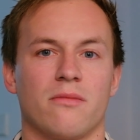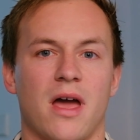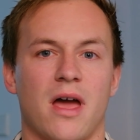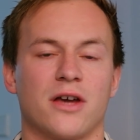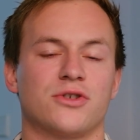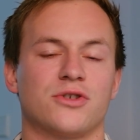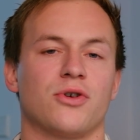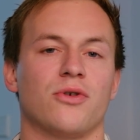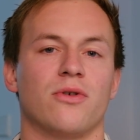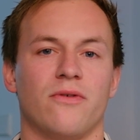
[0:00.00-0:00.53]

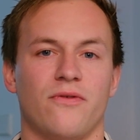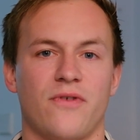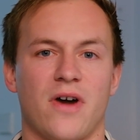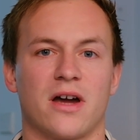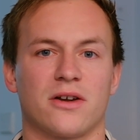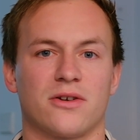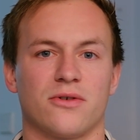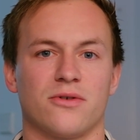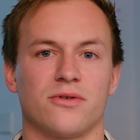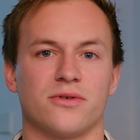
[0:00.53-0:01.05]
external
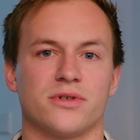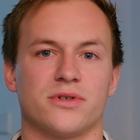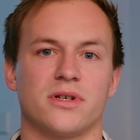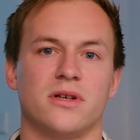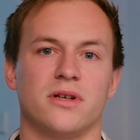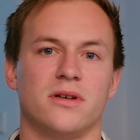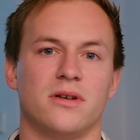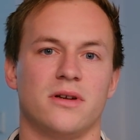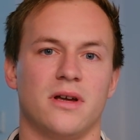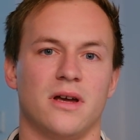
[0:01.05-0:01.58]
factors
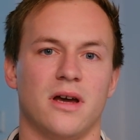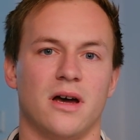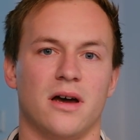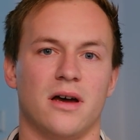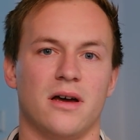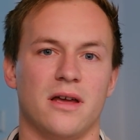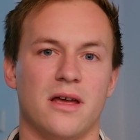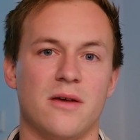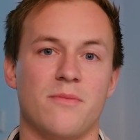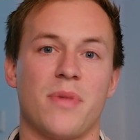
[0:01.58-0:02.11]

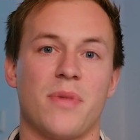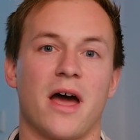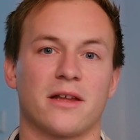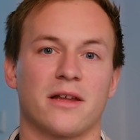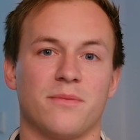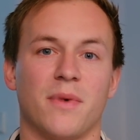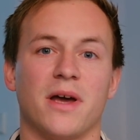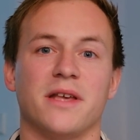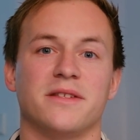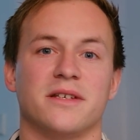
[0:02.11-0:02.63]
impact
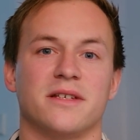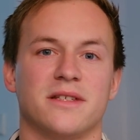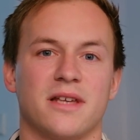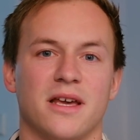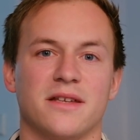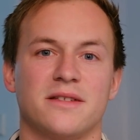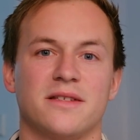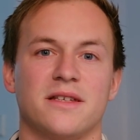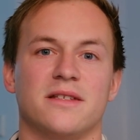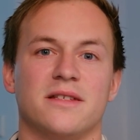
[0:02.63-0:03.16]
my
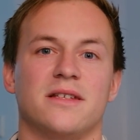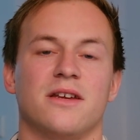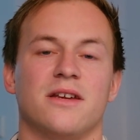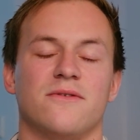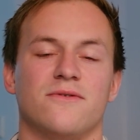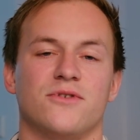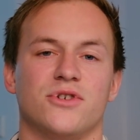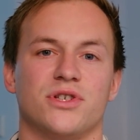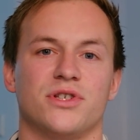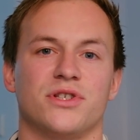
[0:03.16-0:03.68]
success, instead of
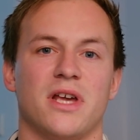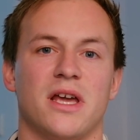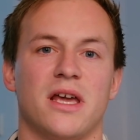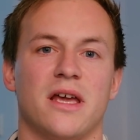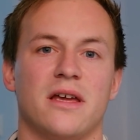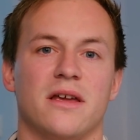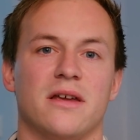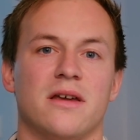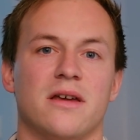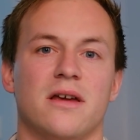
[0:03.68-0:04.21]
just
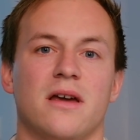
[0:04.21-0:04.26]
saying,